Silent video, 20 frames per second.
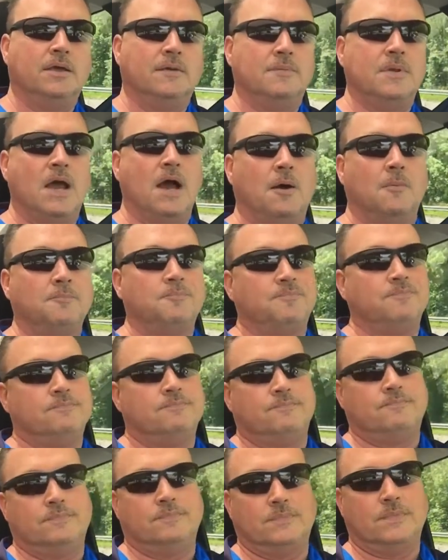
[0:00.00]
Now,
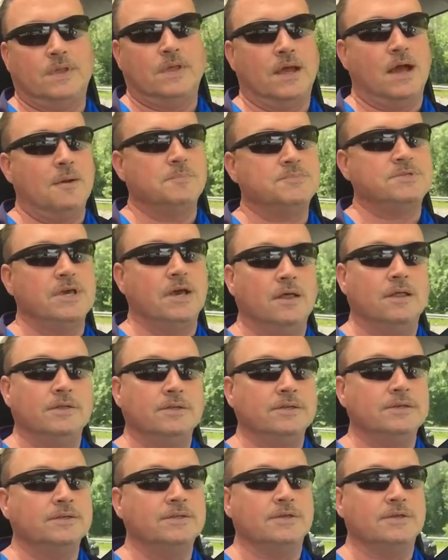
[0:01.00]
I'm telling you,